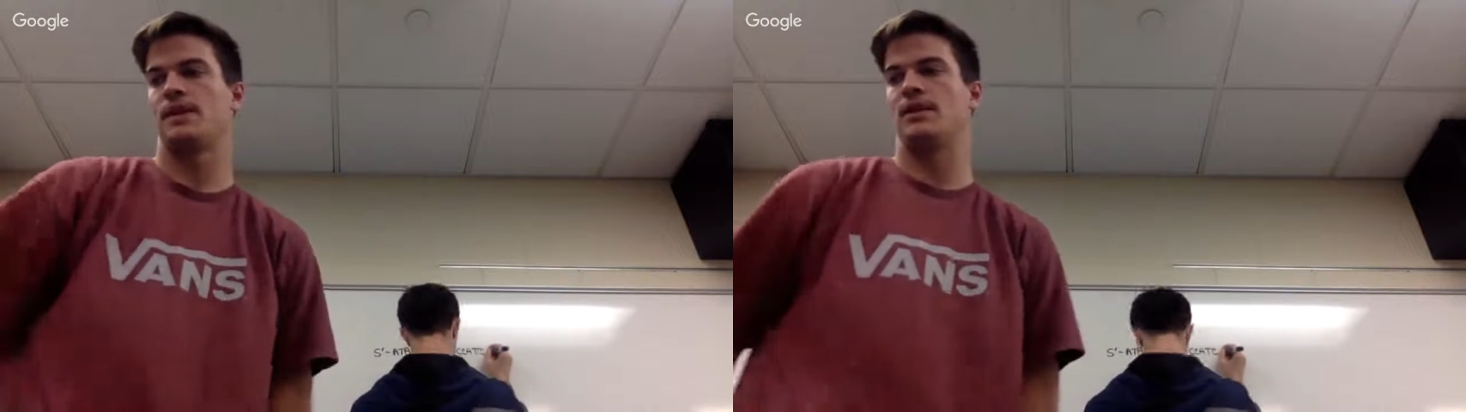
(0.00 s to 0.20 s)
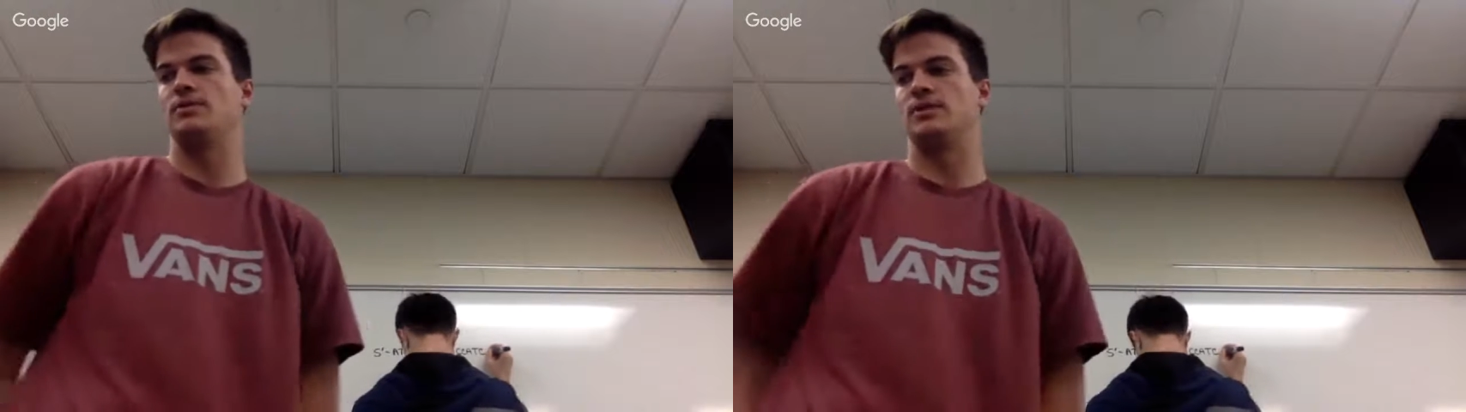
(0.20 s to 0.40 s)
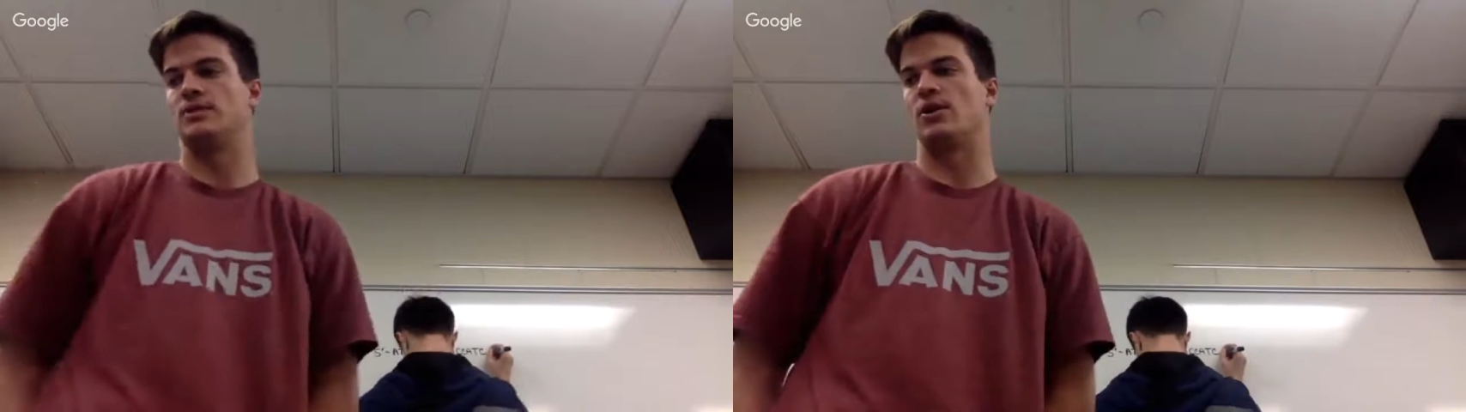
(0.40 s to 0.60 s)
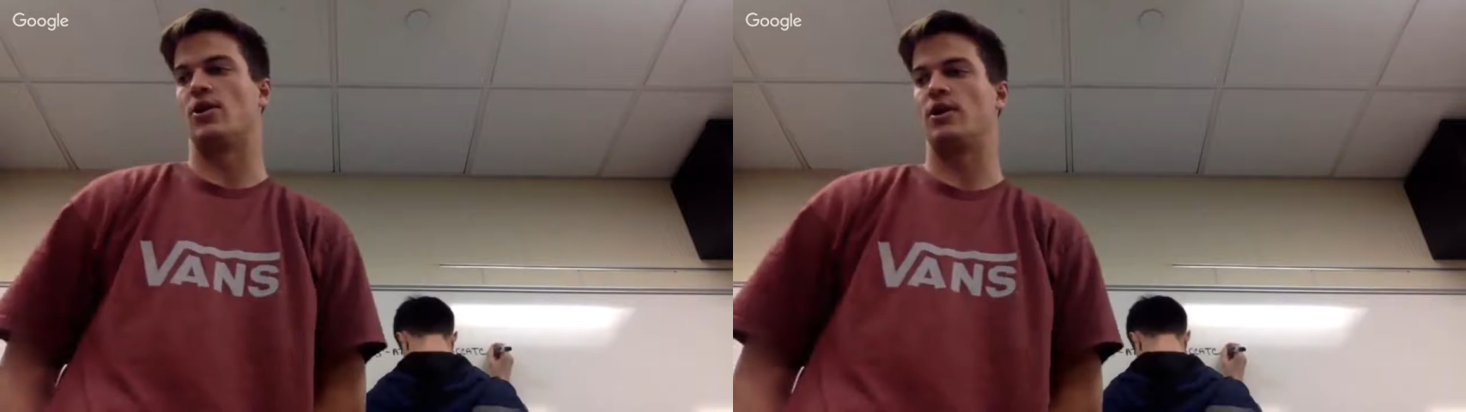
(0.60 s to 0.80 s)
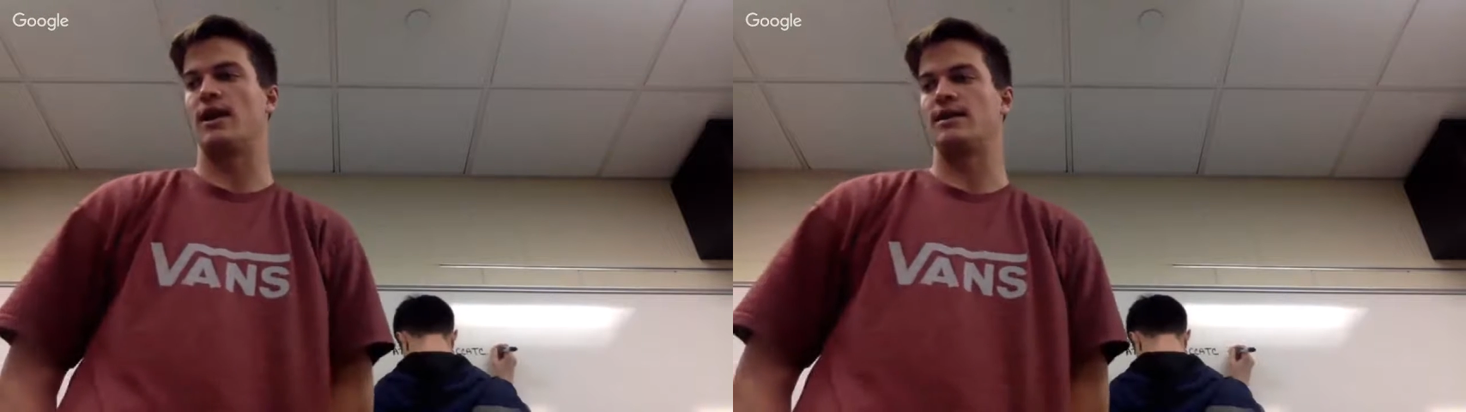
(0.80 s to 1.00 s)
that uses
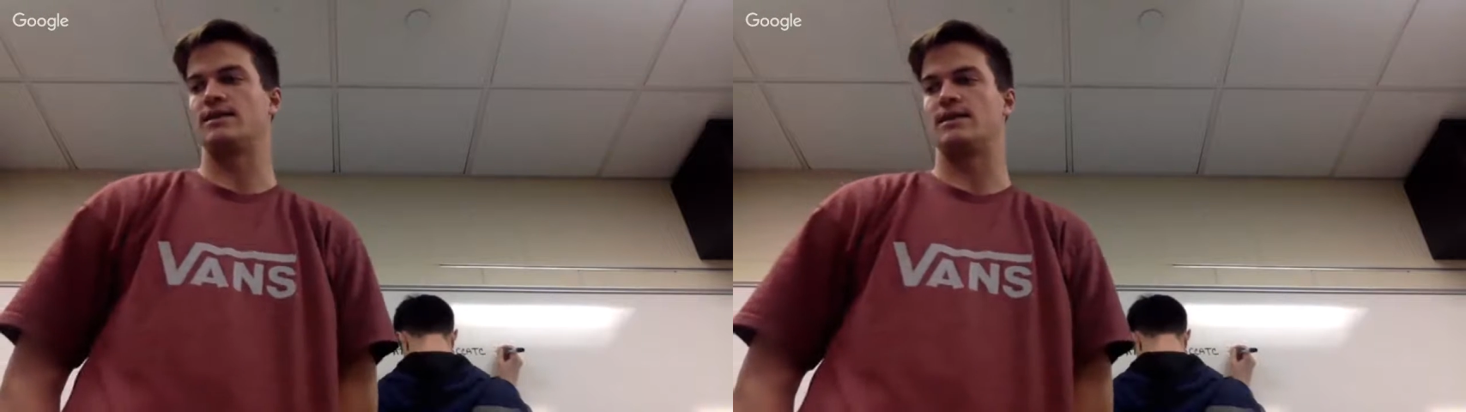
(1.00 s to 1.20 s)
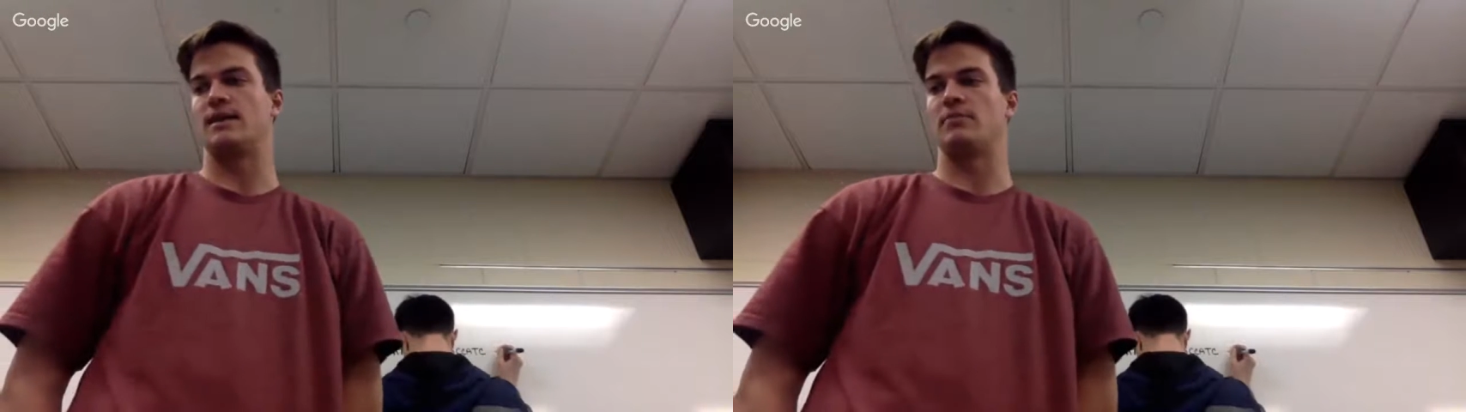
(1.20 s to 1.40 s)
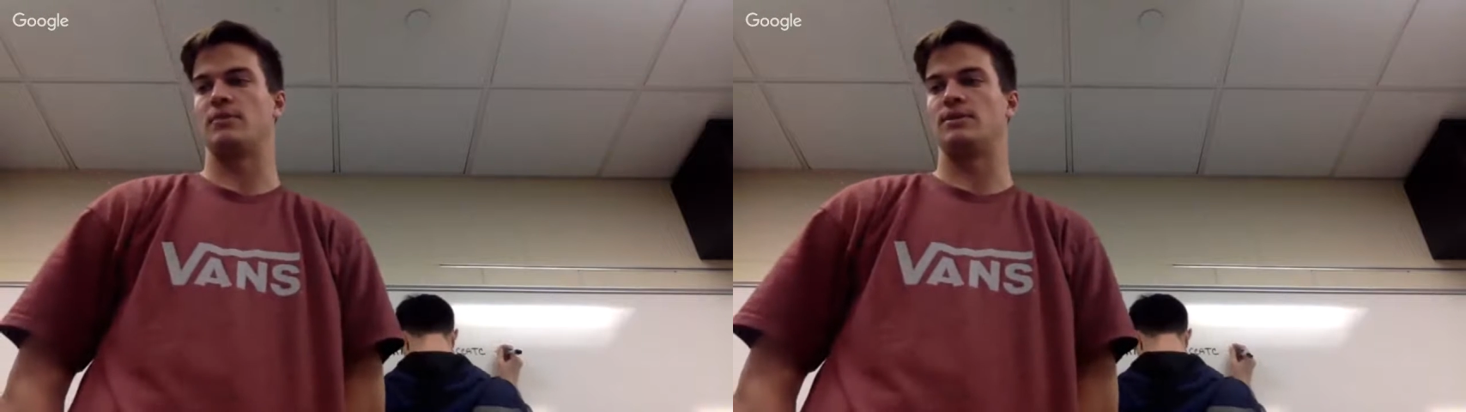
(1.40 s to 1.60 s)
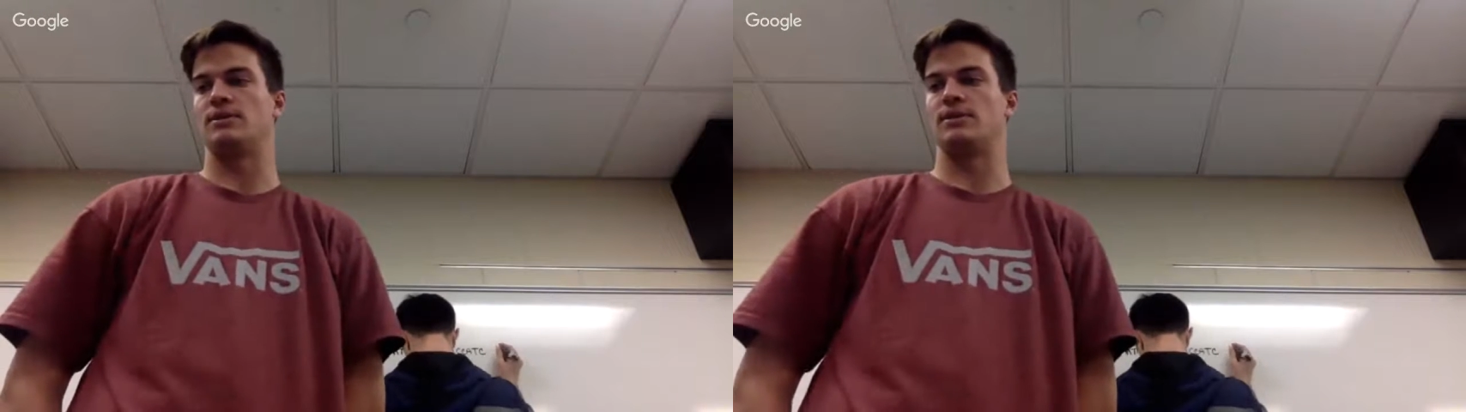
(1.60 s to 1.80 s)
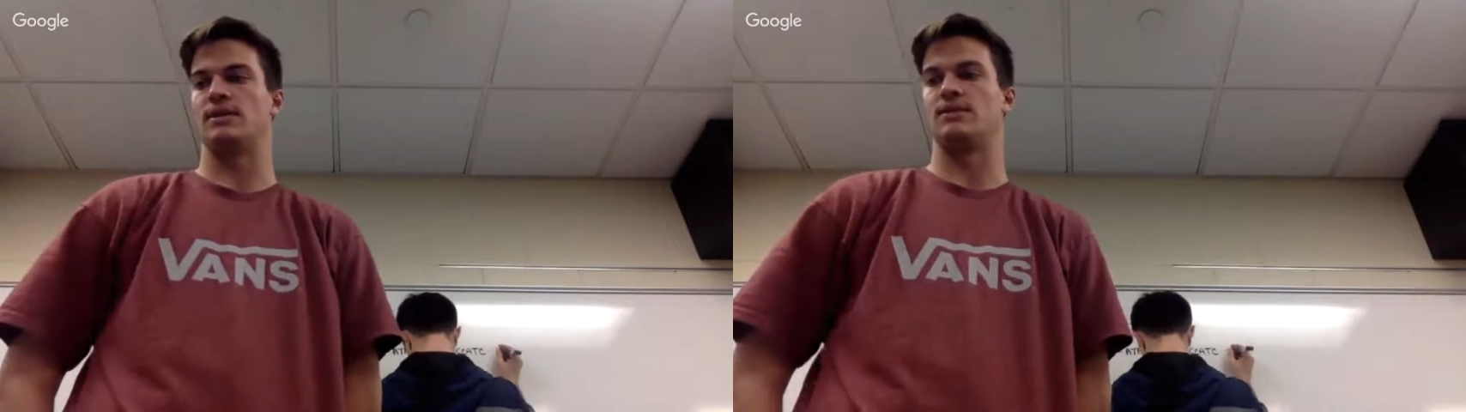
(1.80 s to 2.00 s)
RNA as a template
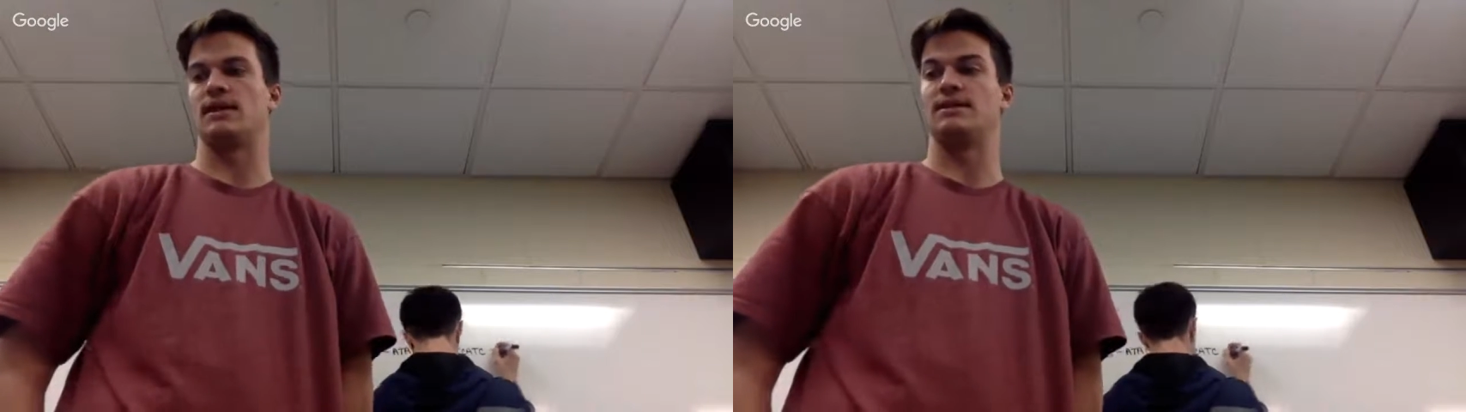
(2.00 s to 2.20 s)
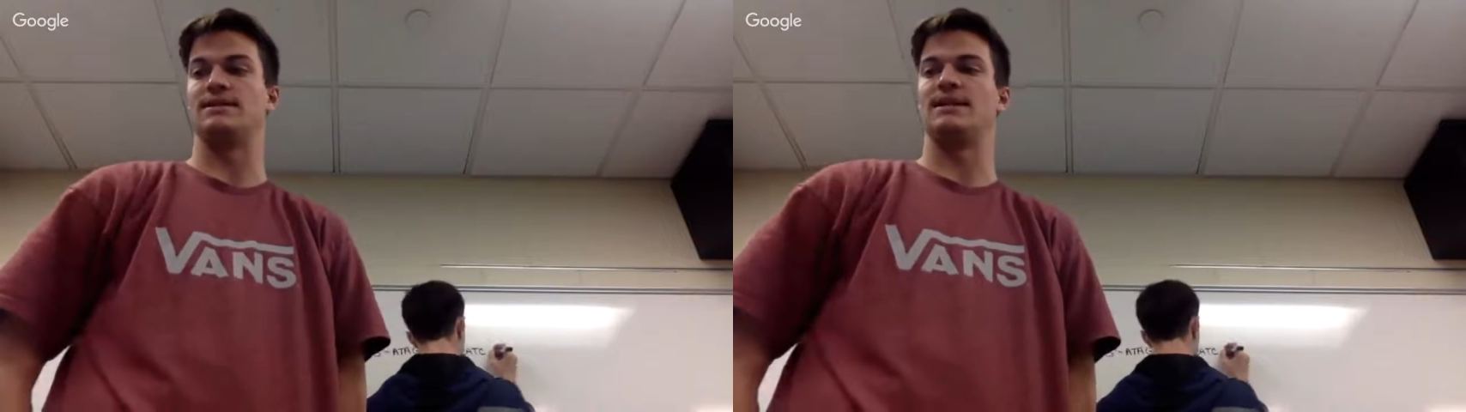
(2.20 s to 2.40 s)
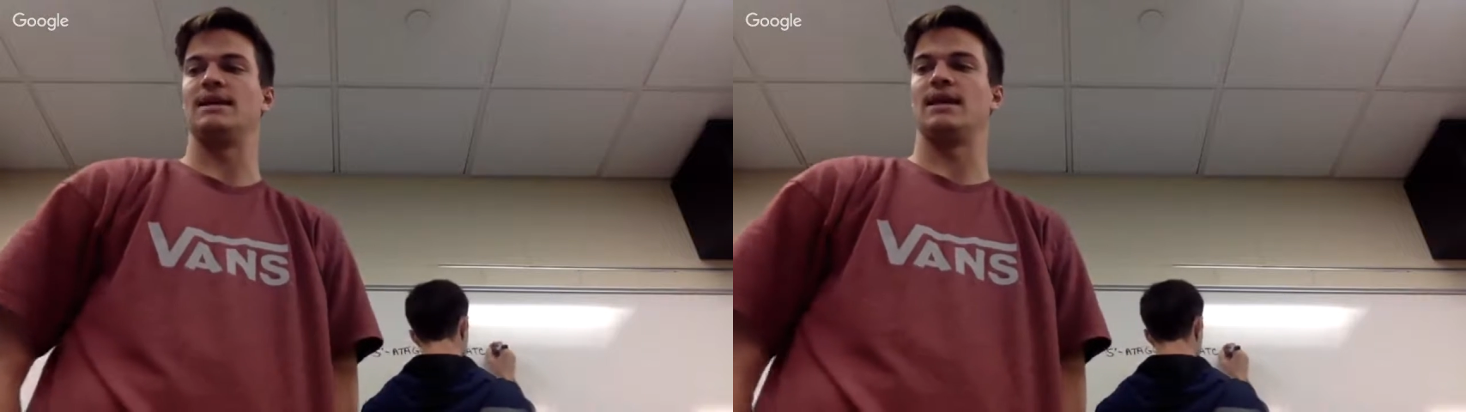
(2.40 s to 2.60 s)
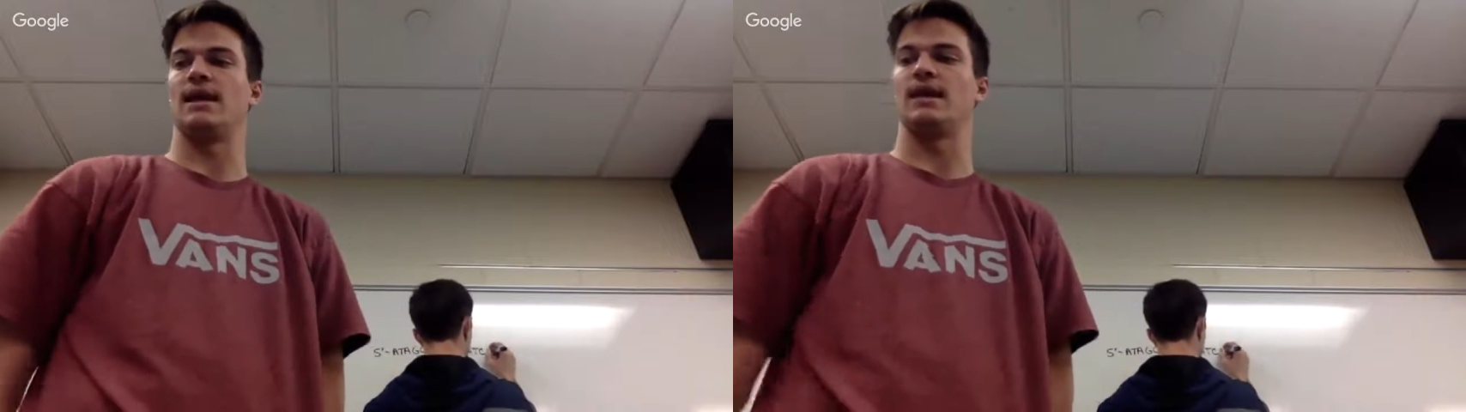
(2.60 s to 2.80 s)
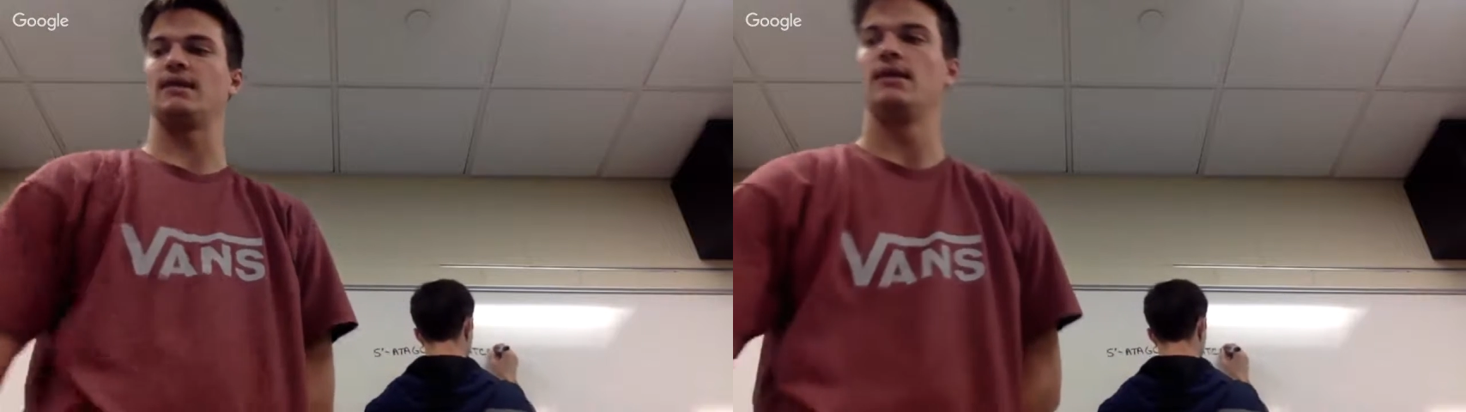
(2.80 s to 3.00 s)
to synthesize
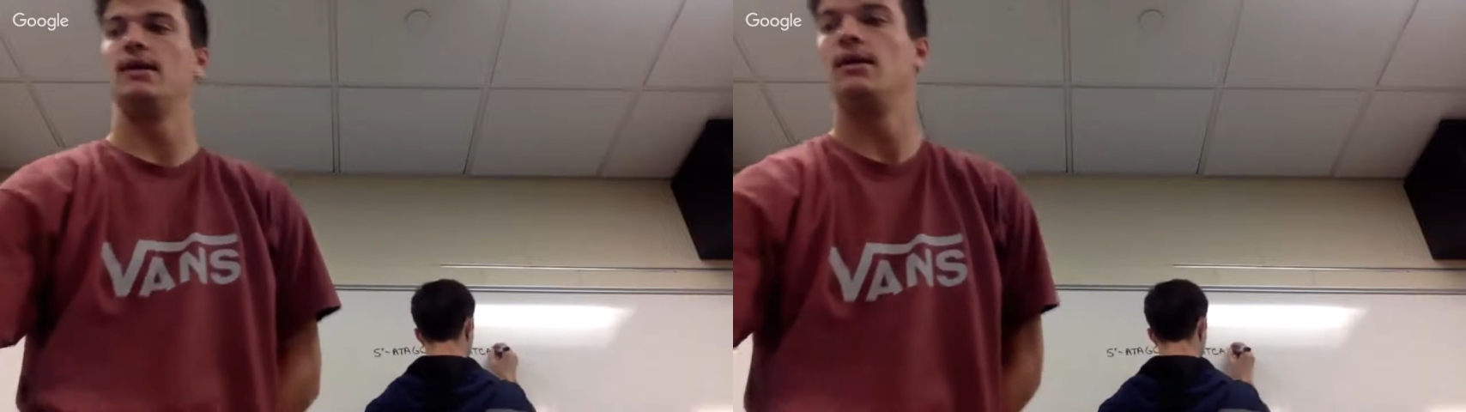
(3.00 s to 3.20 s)
DNA,